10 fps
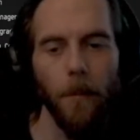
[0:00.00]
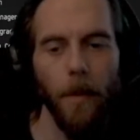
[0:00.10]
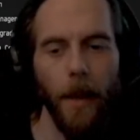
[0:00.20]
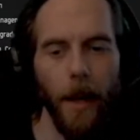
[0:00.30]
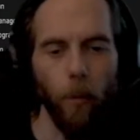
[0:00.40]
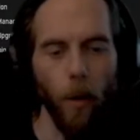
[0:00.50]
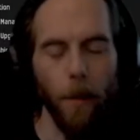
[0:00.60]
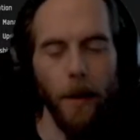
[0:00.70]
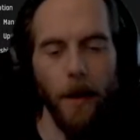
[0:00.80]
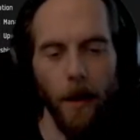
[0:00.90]
They have
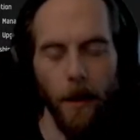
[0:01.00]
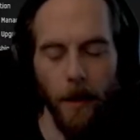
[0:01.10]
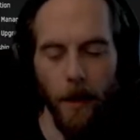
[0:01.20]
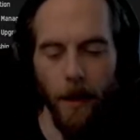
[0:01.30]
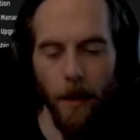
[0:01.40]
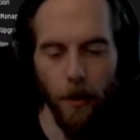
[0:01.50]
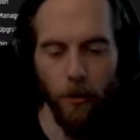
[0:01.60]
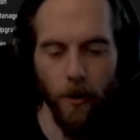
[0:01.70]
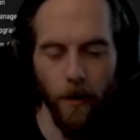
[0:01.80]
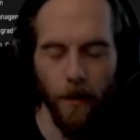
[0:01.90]
warp
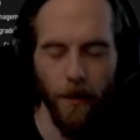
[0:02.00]
inhibition.